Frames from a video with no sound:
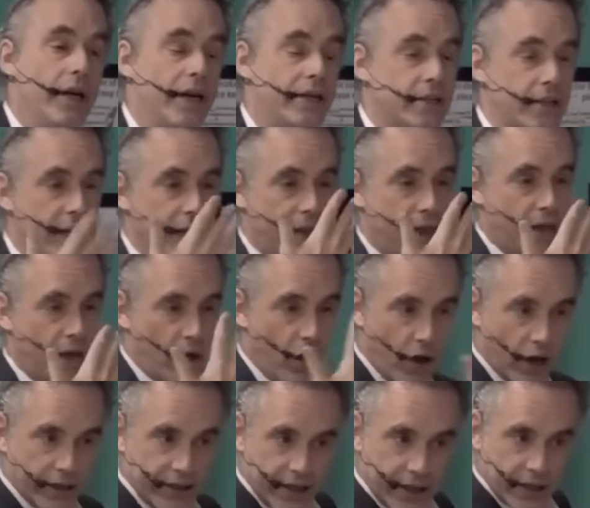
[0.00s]
It's like the
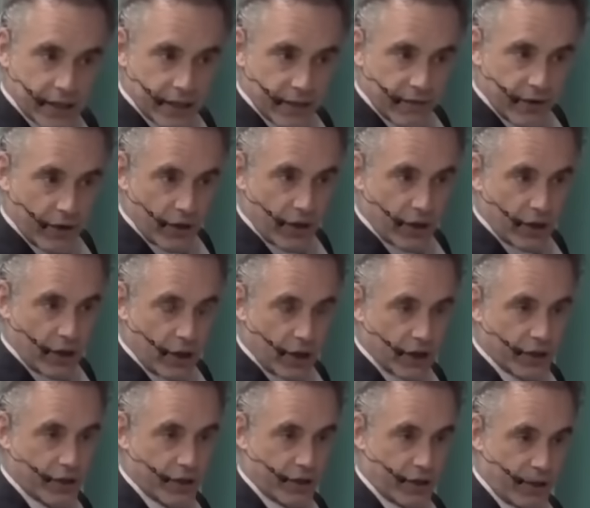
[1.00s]
contents of your
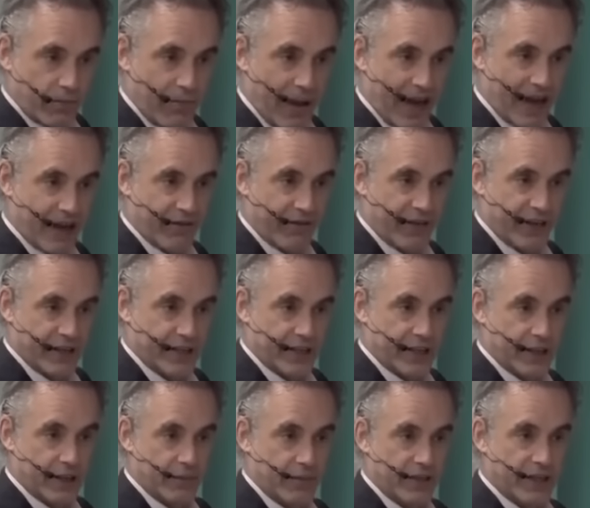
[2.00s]
unconscious are
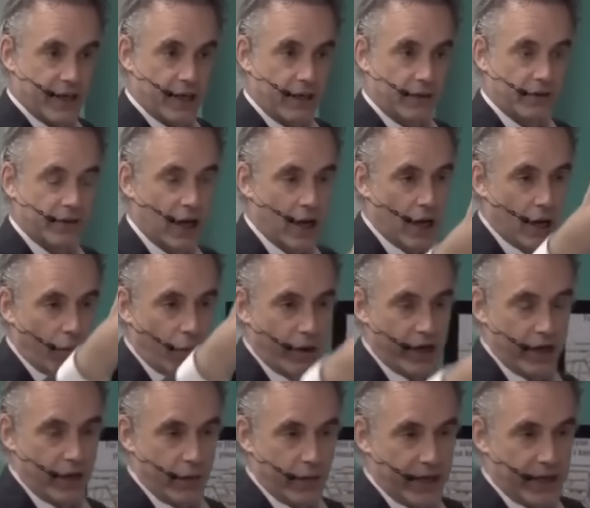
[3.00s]
manifesting themselves
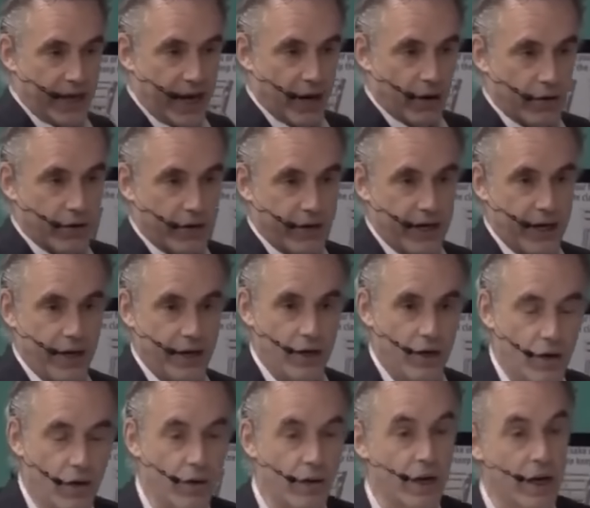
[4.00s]
when you encounter the
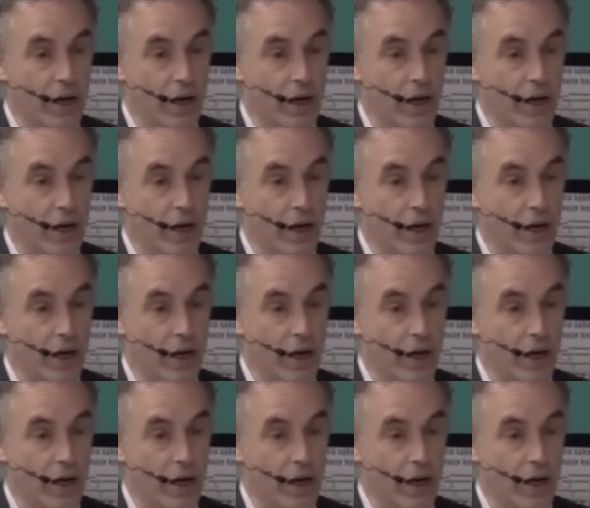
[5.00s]
unknown.